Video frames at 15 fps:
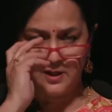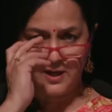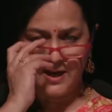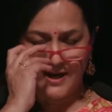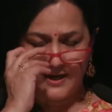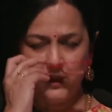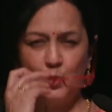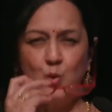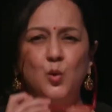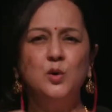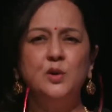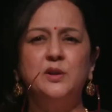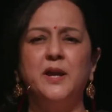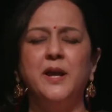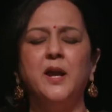I don't
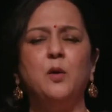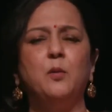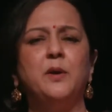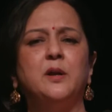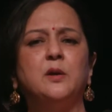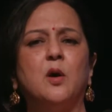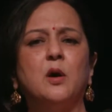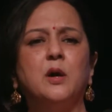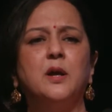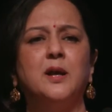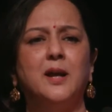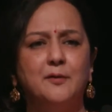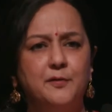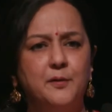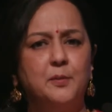think we talk
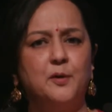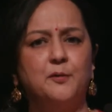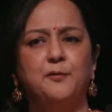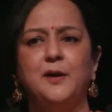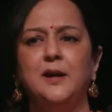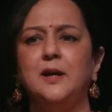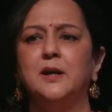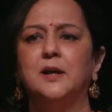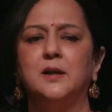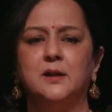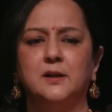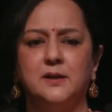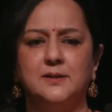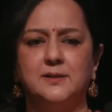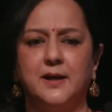enough about failure in
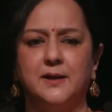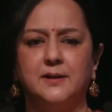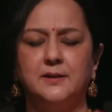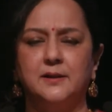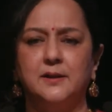the sector.